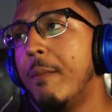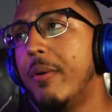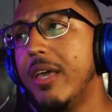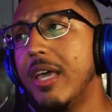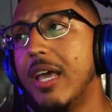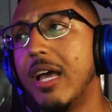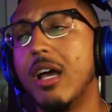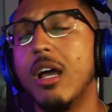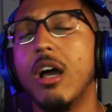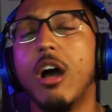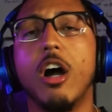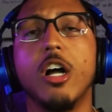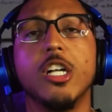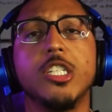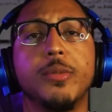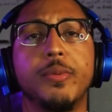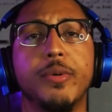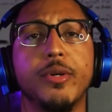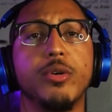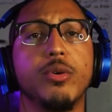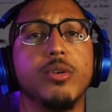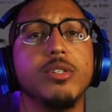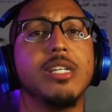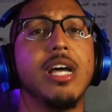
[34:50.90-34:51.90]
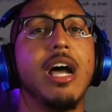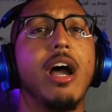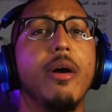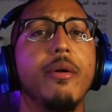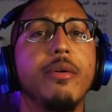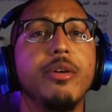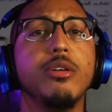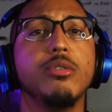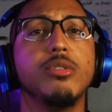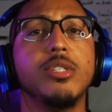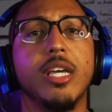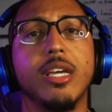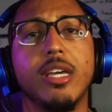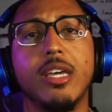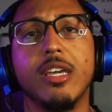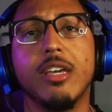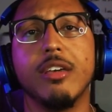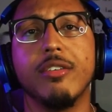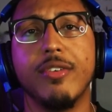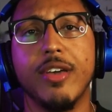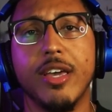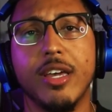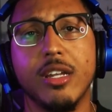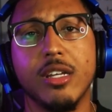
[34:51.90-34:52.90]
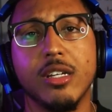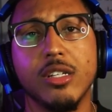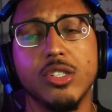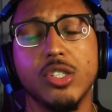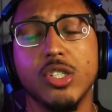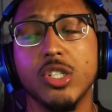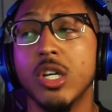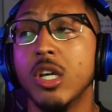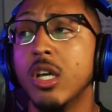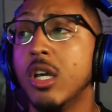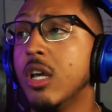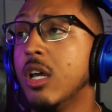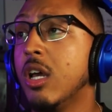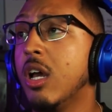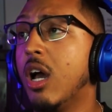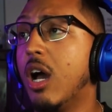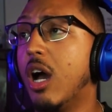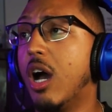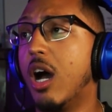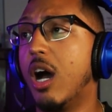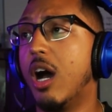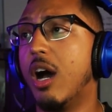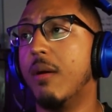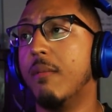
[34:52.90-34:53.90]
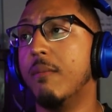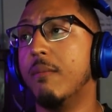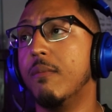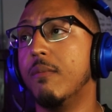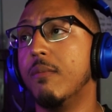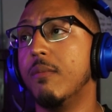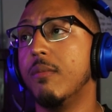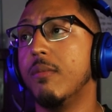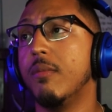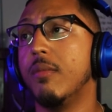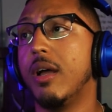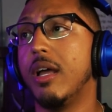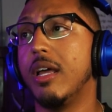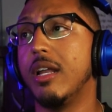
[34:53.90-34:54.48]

But yeah, entrepreneurs, how are you taking advantage um,